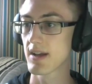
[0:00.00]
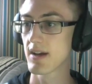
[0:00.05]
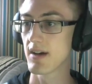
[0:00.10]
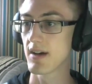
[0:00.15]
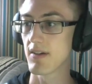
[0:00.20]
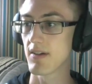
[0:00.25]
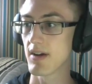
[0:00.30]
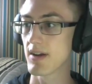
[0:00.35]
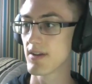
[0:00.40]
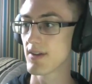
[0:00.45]

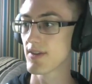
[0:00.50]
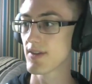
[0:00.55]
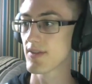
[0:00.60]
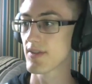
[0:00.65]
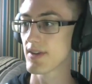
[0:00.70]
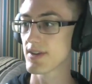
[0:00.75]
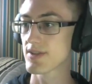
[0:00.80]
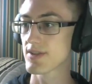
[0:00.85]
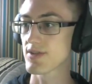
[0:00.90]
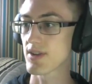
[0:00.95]
Alright,
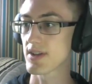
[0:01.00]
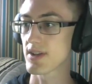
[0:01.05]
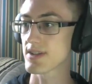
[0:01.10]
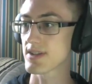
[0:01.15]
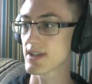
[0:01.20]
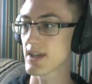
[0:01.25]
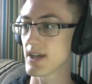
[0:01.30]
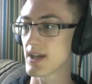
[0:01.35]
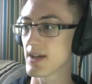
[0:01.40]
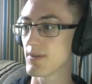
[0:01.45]
so let's try this
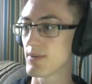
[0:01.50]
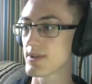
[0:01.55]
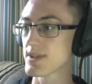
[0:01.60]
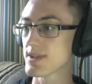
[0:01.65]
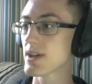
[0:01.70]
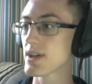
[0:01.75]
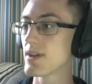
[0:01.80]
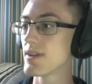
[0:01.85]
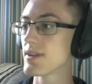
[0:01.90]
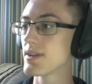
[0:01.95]
again. Where's it
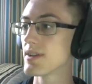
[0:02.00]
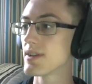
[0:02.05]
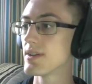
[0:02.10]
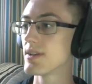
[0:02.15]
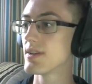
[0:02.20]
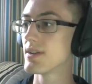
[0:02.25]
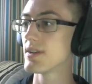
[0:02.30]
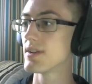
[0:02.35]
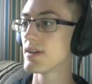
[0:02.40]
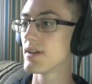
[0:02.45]
going to?
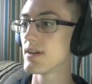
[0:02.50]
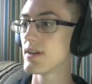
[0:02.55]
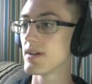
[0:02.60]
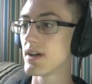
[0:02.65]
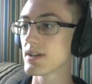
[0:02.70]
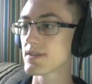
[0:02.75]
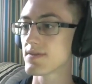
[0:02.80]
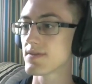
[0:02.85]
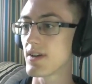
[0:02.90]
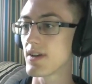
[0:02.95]

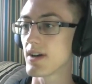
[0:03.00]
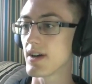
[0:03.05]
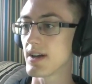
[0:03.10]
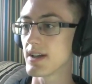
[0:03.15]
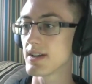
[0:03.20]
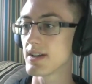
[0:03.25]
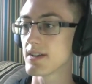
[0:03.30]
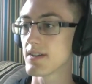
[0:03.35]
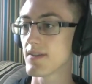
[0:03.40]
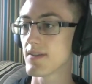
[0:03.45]
That's
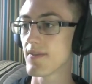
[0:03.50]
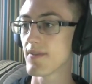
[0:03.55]
fine.